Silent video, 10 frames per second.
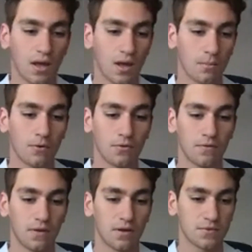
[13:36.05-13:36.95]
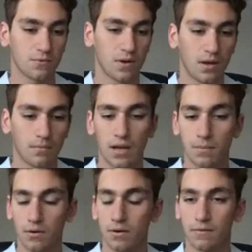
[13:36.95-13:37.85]
Both of them swam
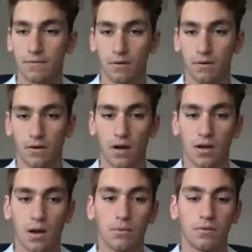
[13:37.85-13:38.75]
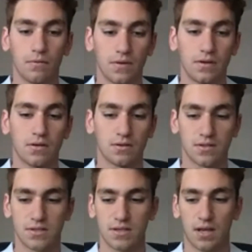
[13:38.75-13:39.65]
neighborhood for a couple of
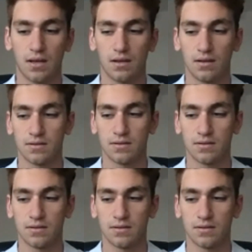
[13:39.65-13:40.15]
years, and